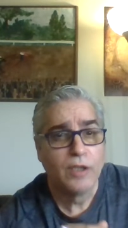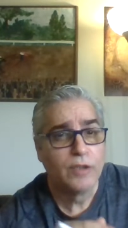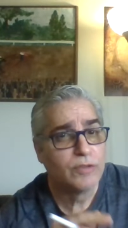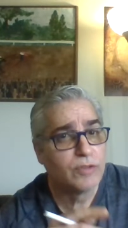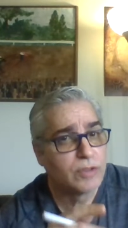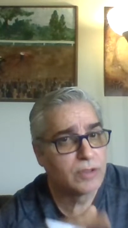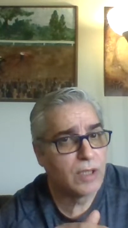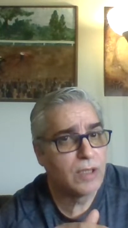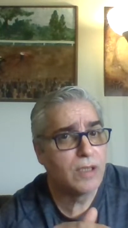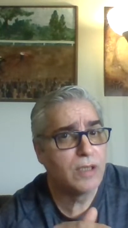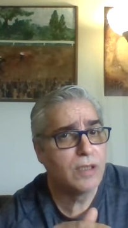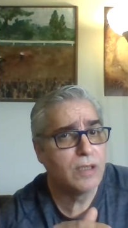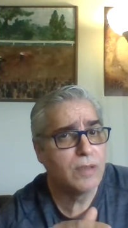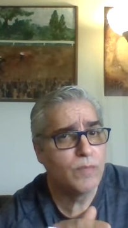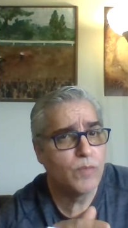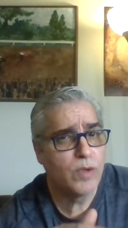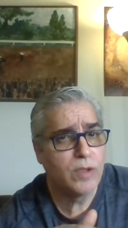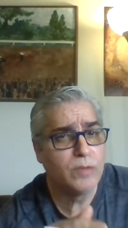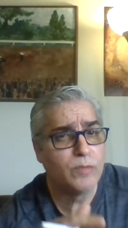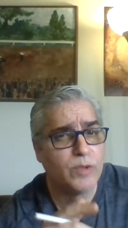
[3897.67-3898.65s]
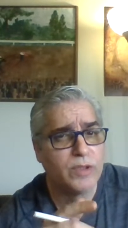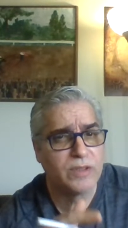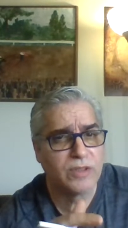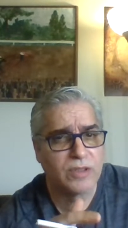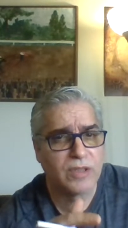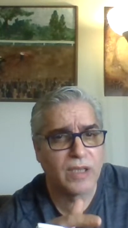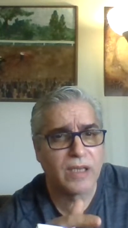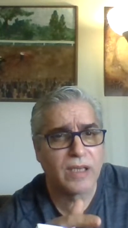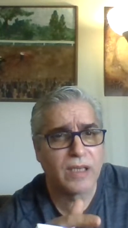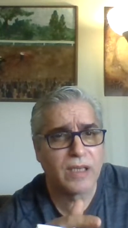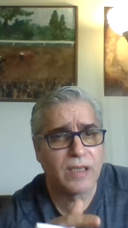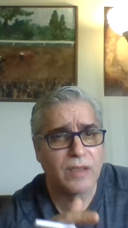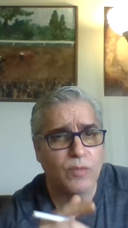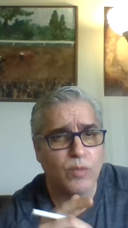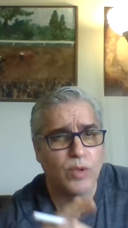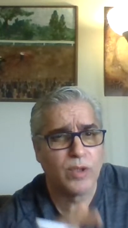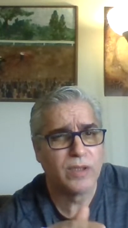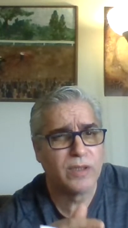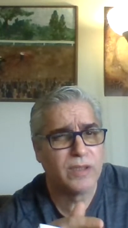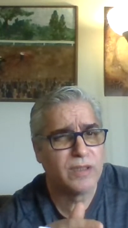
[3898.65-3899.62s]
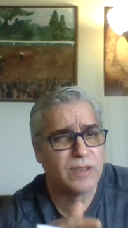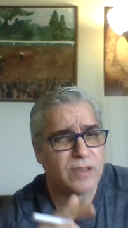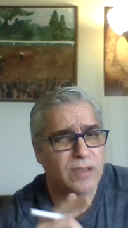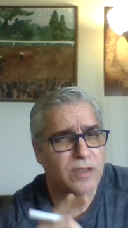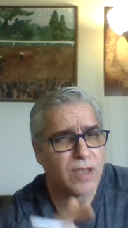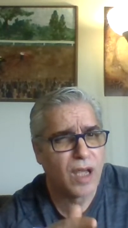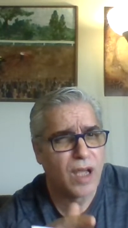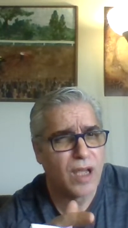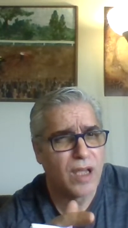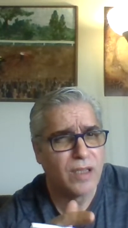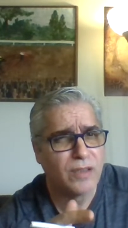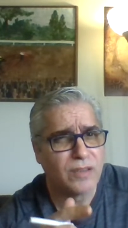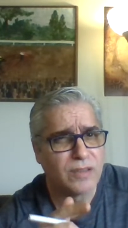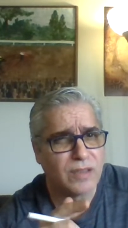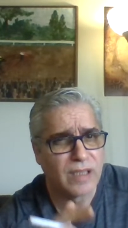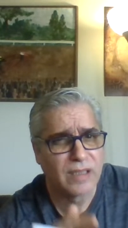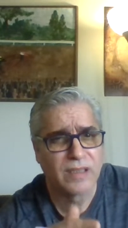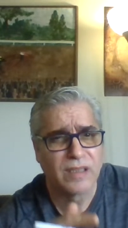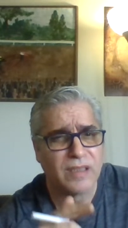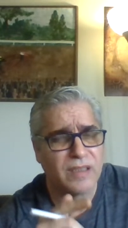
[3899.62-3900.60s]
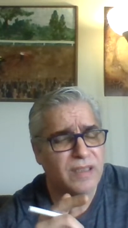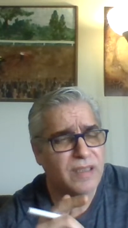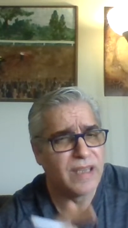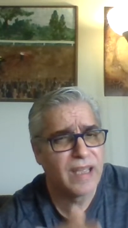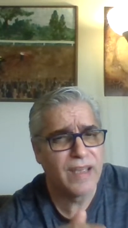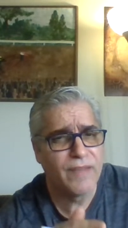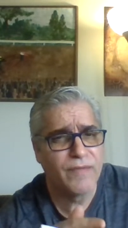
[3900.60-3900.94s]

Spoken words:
Someone would say what is lost that can